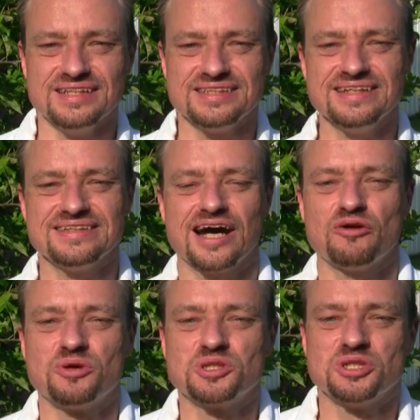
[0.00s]
T L D R
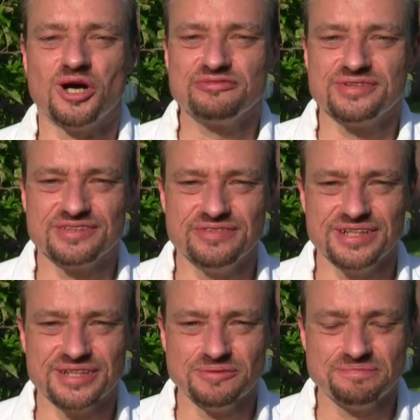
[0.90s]
version of this
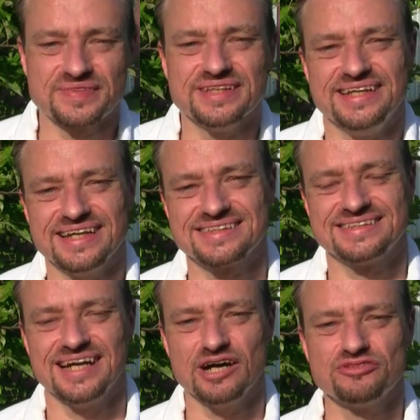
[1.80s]
video, yes,
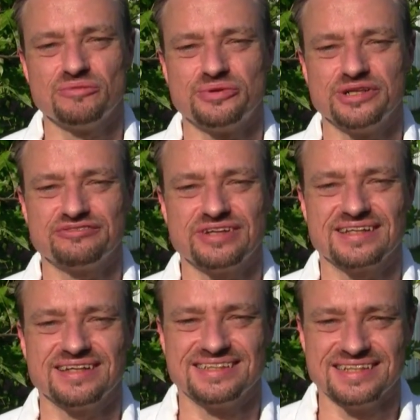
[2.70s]
the afterburn
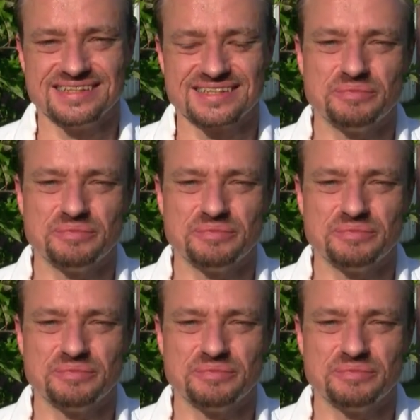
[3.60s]
effect exists,